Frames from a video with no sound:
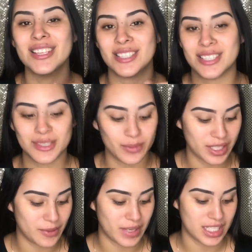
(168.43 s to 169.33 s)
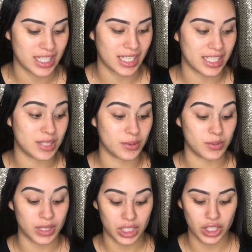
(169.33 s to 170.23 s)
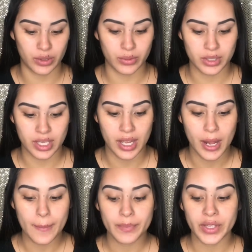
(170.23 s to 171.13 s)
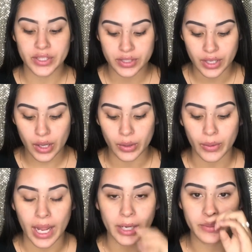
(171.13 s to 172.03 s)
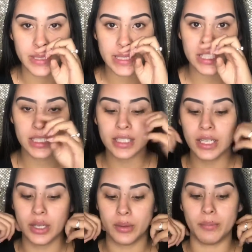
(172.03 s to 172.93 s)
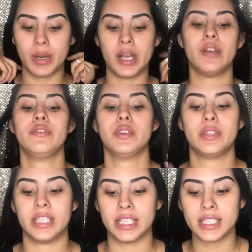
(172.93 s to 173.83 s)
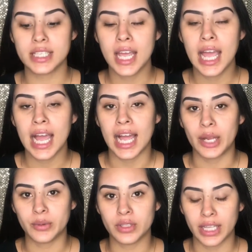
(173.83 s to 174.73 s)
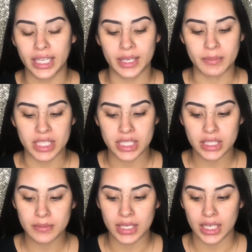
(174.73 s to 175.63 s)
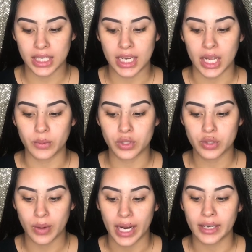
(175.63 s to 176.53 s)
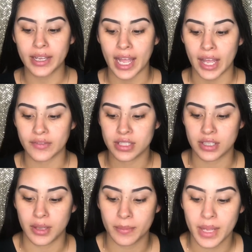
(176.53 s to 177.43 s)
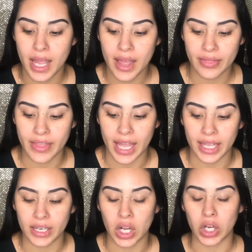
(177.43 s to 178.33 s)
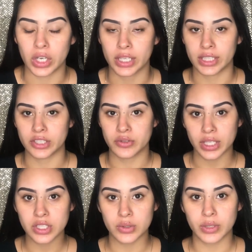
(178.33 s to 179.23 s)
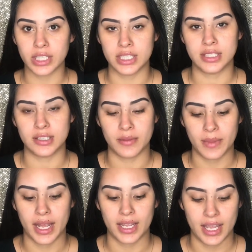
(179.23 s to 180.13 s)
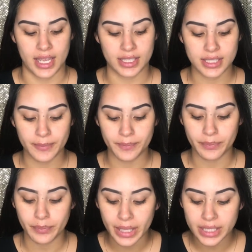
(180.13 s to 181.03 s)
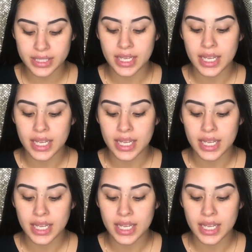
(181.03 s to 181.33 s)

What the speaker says: So I just wanted to mention that because it was really cute. So I recently bought a few things. I will, like I mentioned in the beginning, I will try to have some that are drugstore and some high-end, but